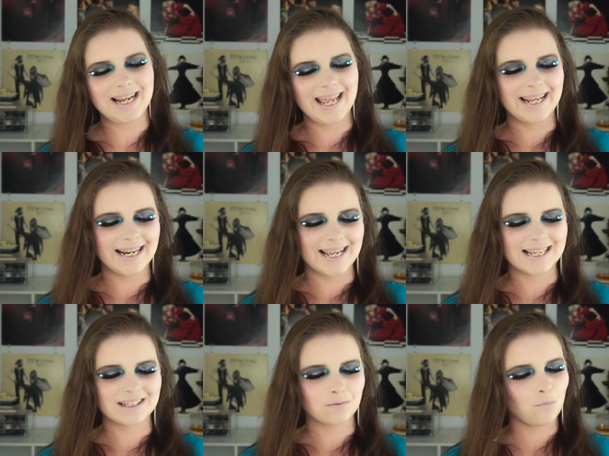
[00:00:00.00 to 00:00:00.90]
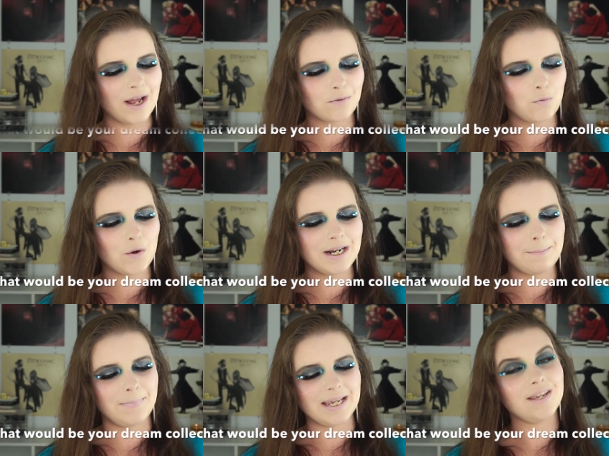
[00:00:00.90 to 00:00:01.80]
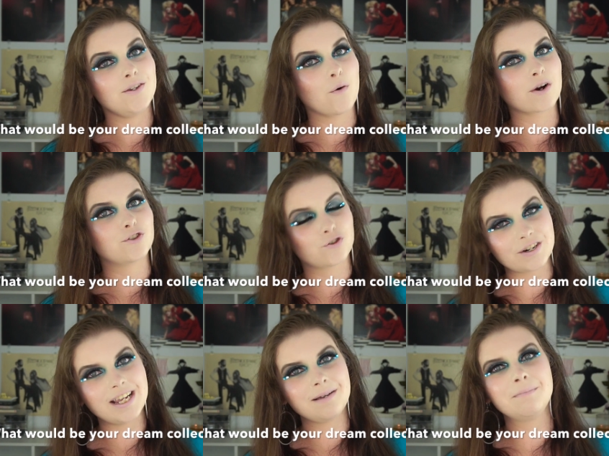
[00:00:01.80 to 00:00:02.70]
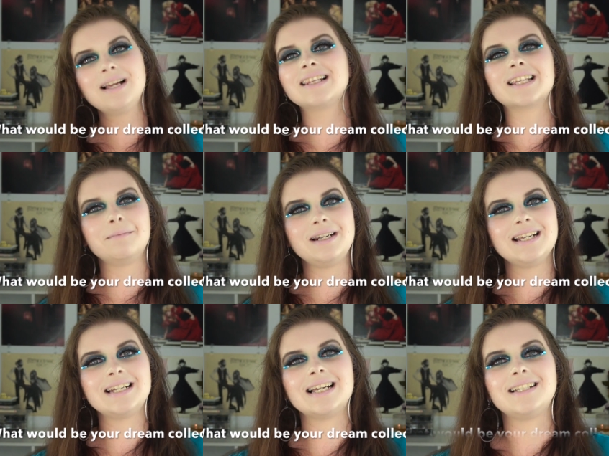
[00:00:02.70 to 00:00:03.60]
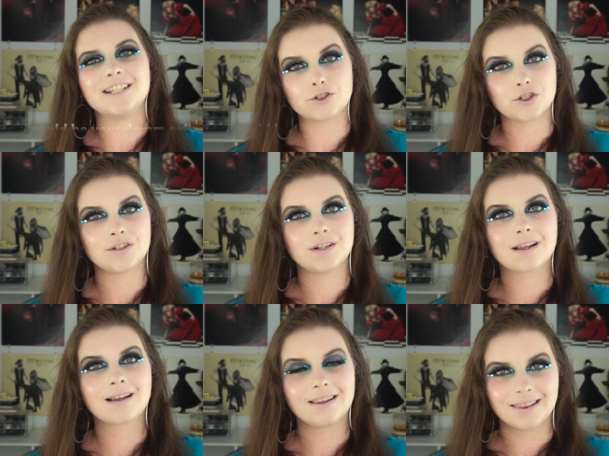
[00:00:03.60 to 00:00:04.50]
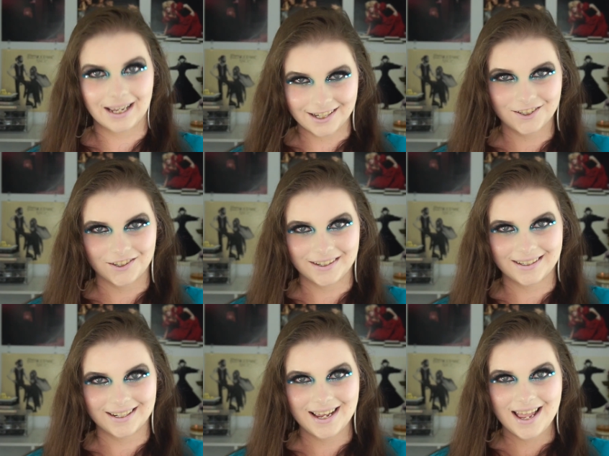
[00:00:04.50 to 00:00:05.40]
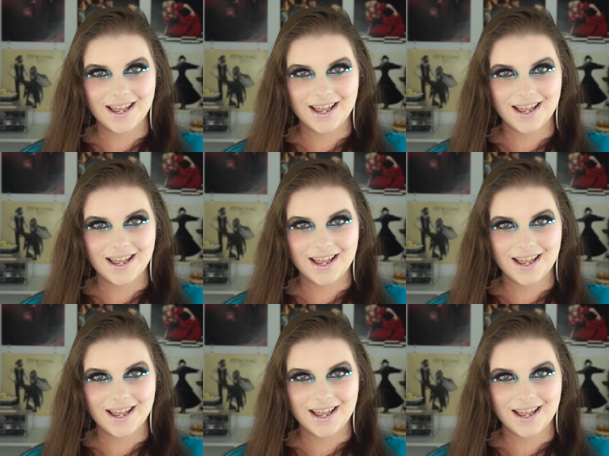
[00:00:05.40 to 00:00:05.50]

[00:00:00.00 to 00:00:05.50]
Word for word: It is, what would be your dream limited edition collection?